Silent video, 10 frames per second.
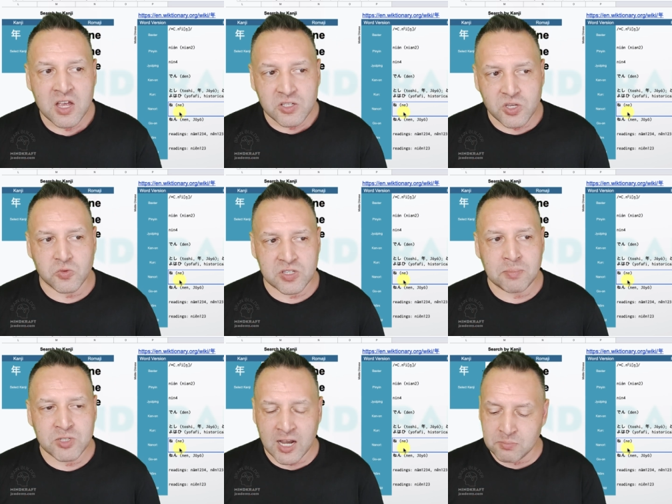So
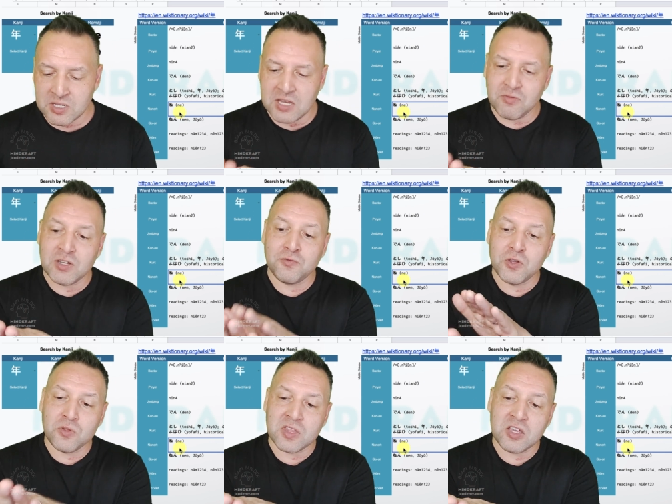sometimes, even if
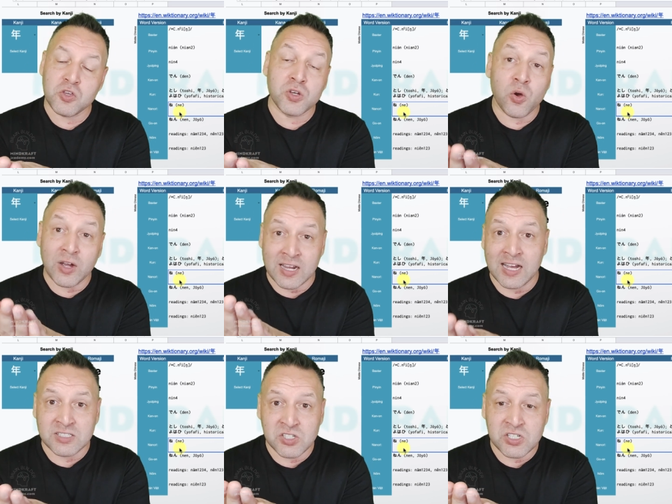you think you know a
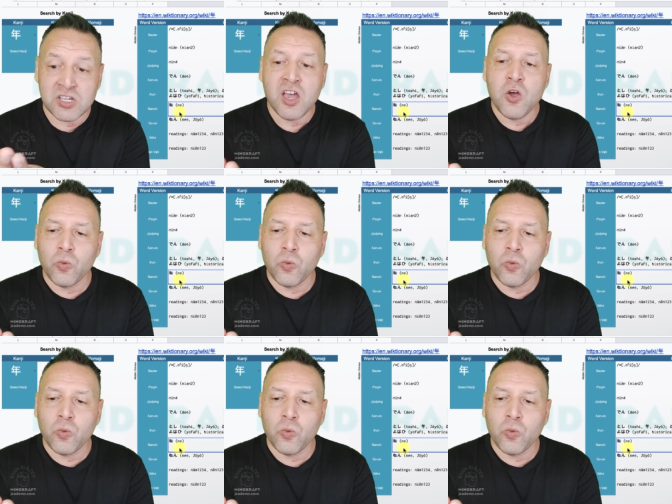kanji,